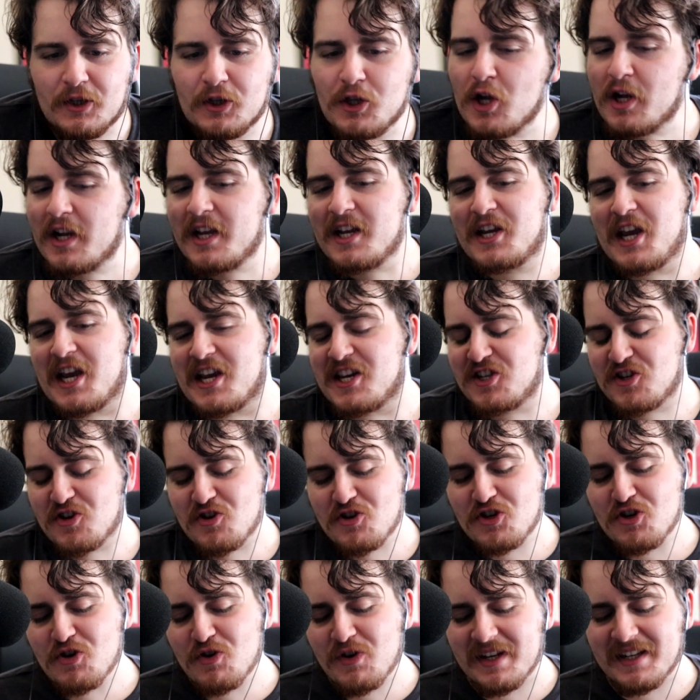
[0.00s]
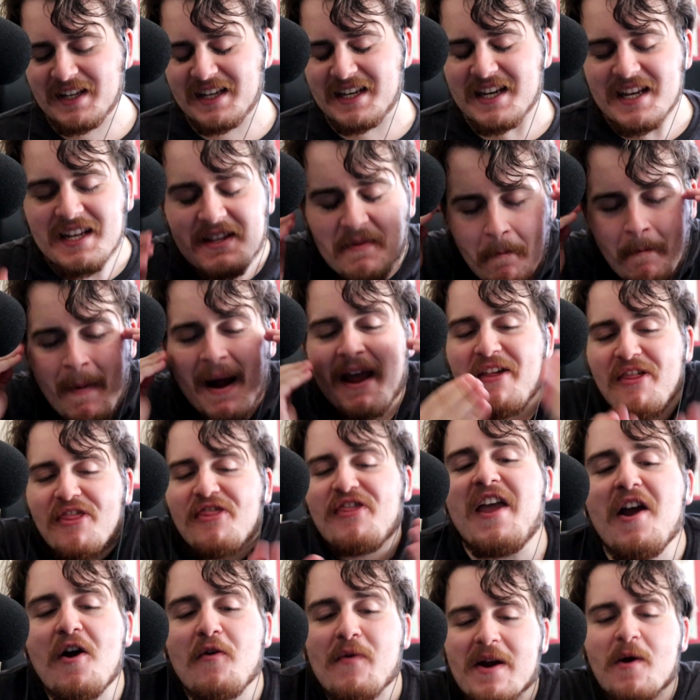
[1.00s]
Look, okay, so you can. My
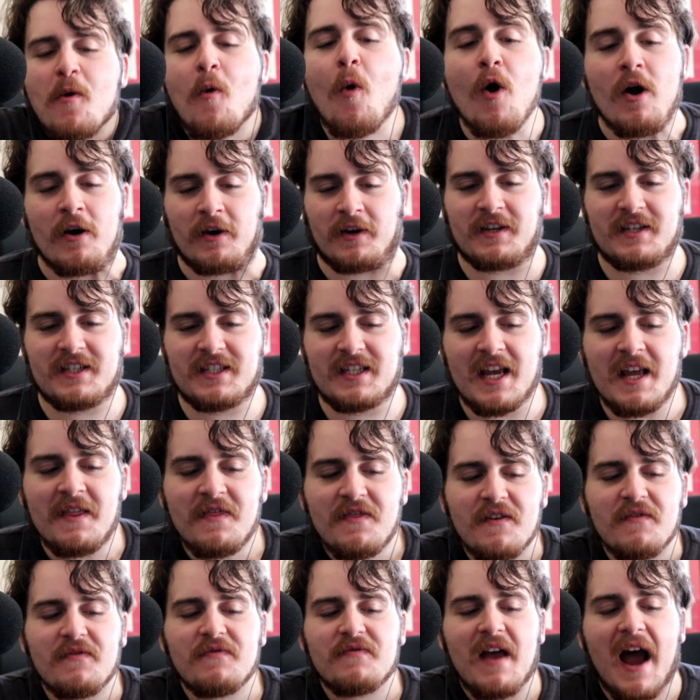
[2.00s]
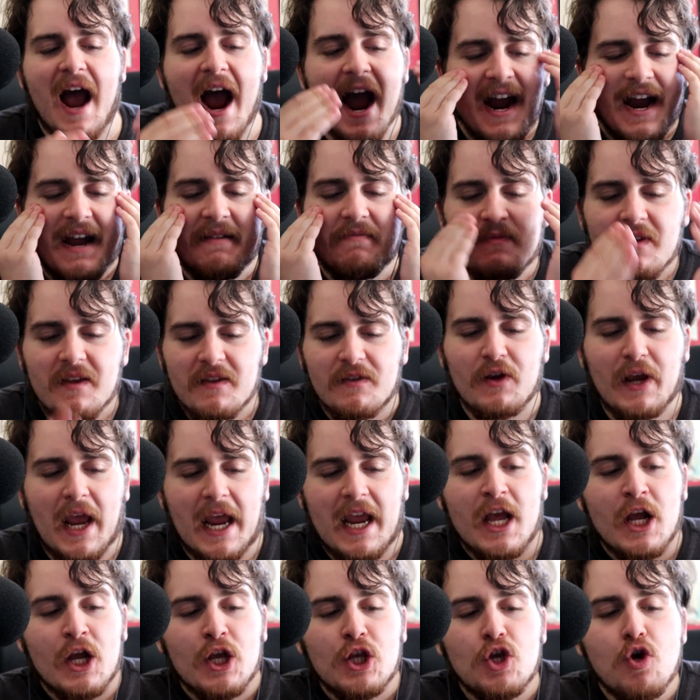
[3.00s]
theory works.
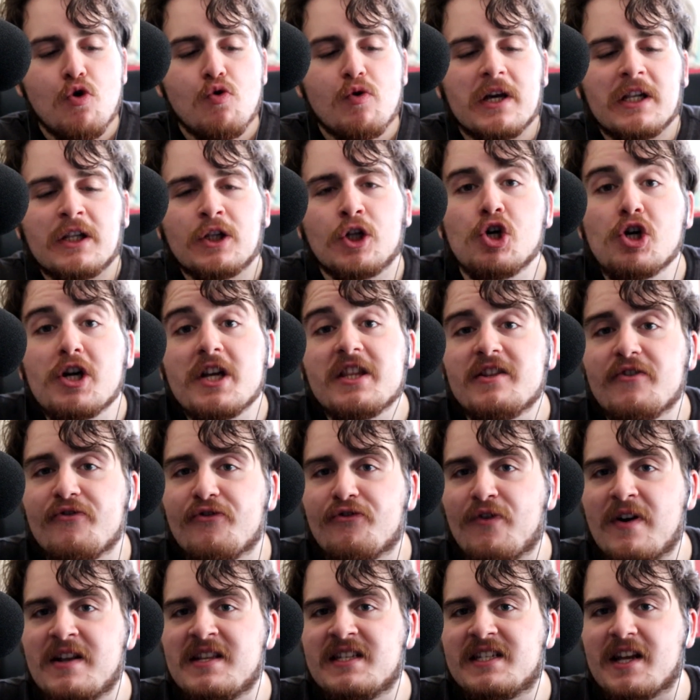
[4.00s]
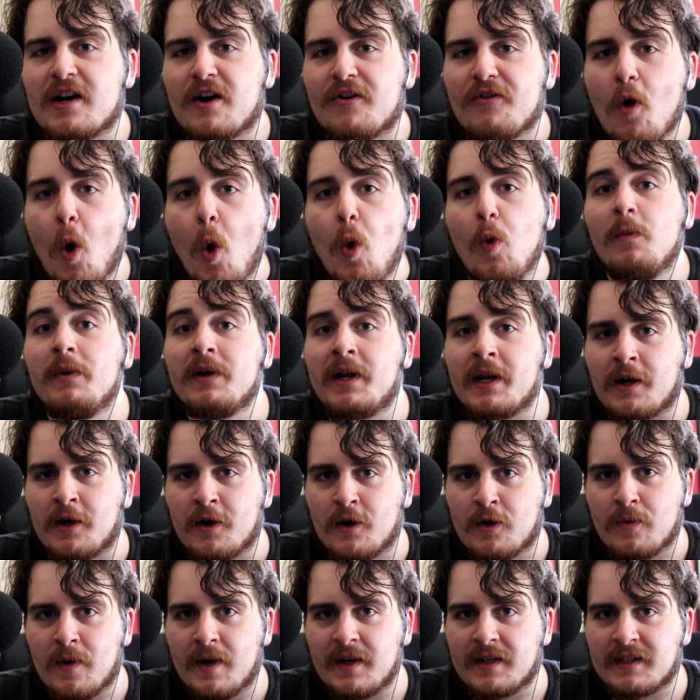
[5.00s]
Okay, you can look at the friends that are orbiting
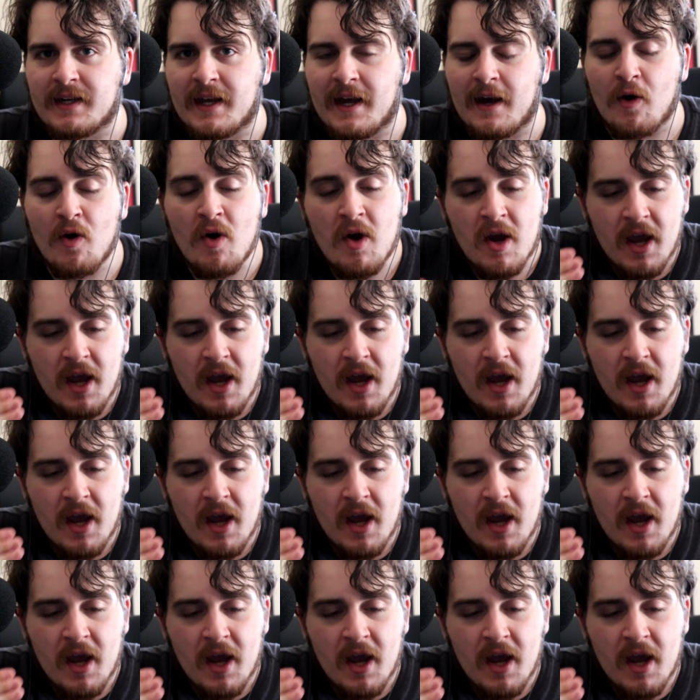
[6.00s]
her right now,